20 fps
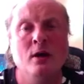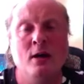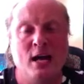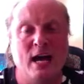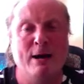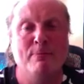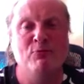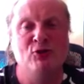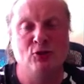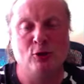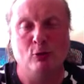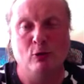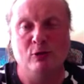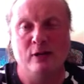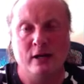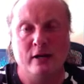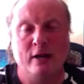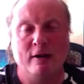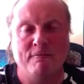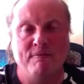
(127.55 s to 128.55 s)

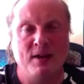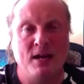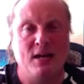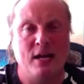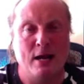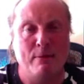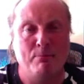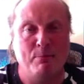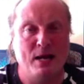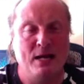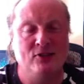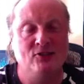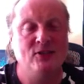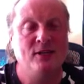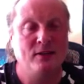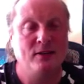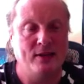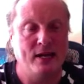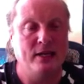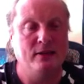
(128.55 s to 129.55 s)
absolutely nothing
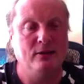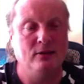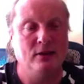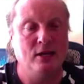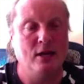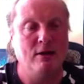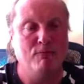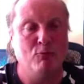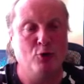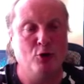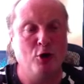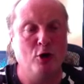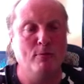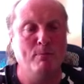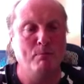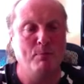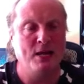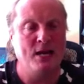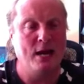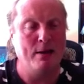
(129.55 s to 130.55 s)
happens that
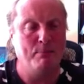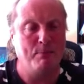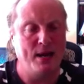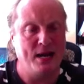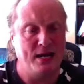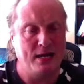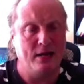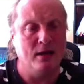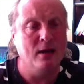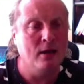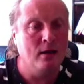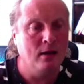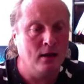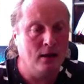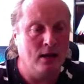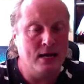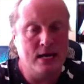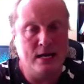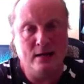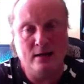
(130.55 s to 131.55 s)
wouldn't be happening
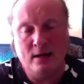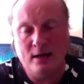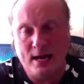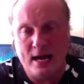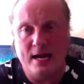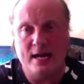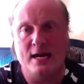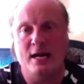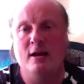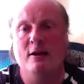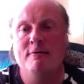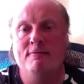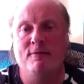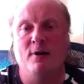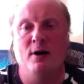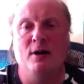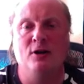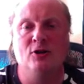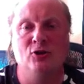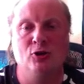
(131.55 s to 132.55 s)
in any
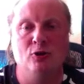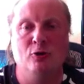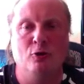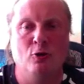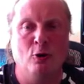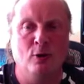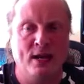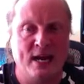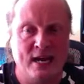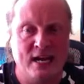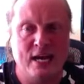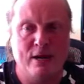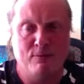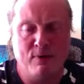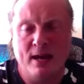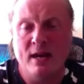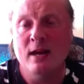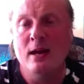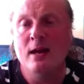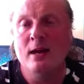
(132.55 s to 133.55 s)
function call
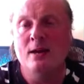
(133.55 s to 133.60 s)
anyway.